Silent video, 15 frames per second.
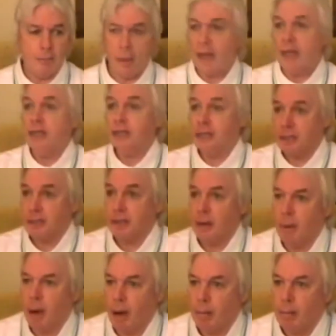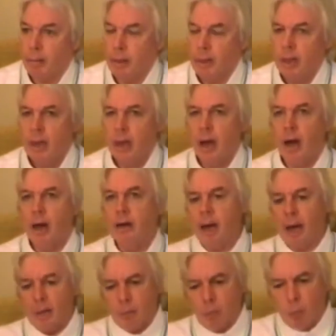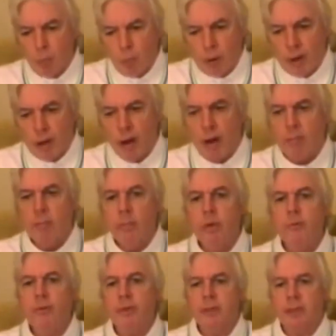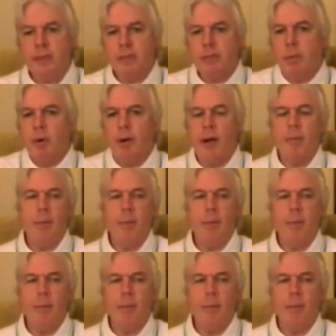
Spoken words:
pages come up. And we are moving to this point.